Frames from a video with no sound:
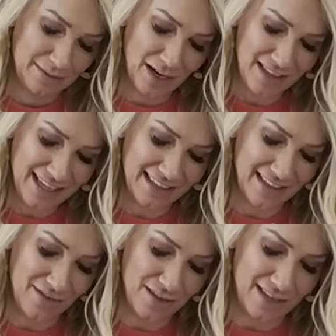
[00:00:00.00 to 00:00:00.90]
not like in
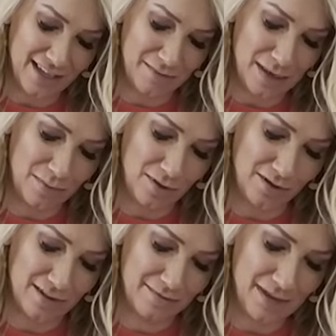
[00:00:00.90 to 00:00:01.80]
love with it, people.
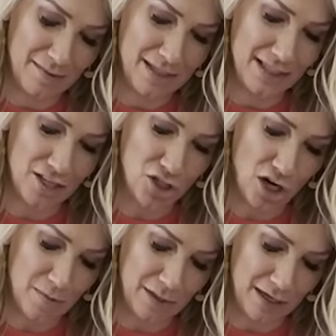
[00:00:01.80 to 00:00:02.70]
It's not sharp